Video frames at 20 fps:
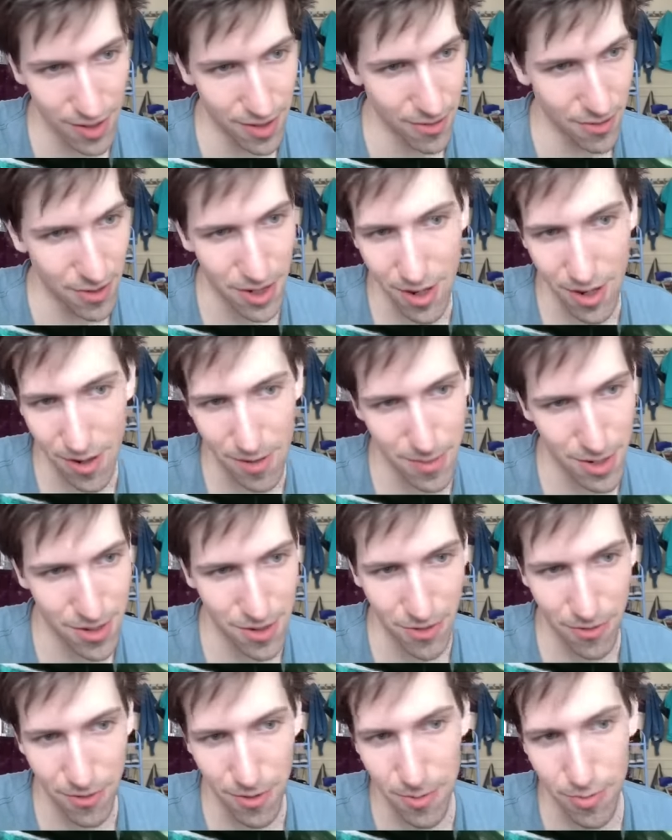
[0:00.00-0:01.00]
We know Muster
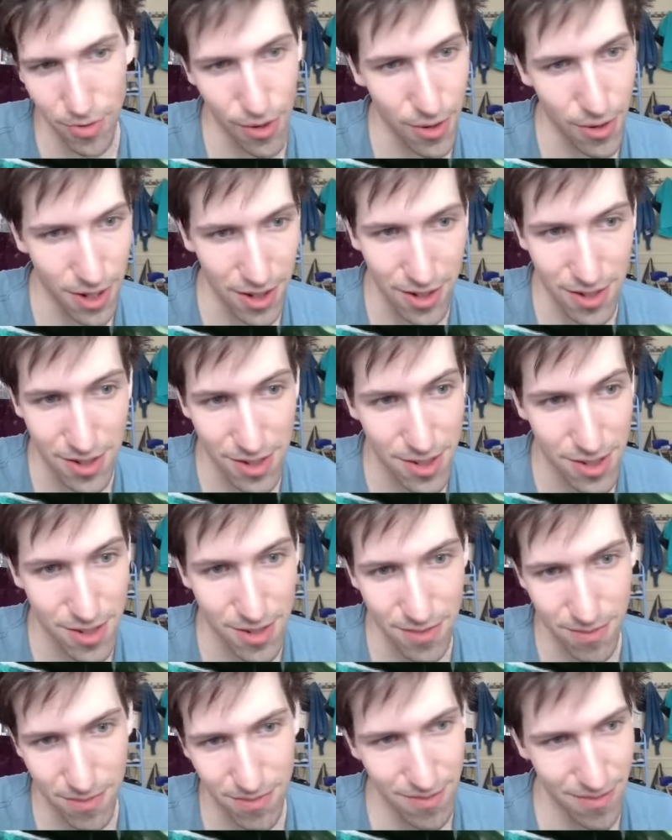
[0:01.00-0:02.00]
for Broken is
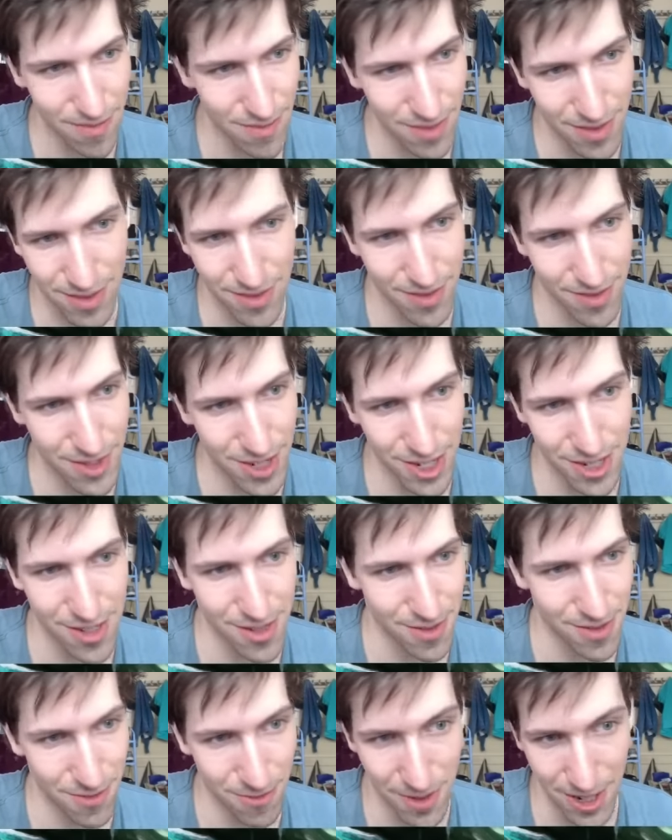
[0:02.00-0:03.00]
just
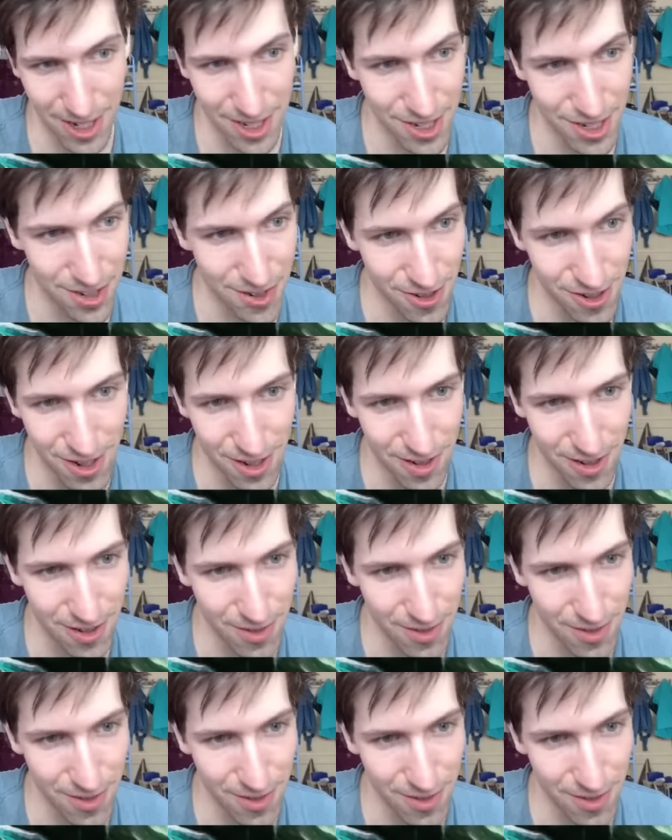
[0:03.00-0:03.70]
really strong.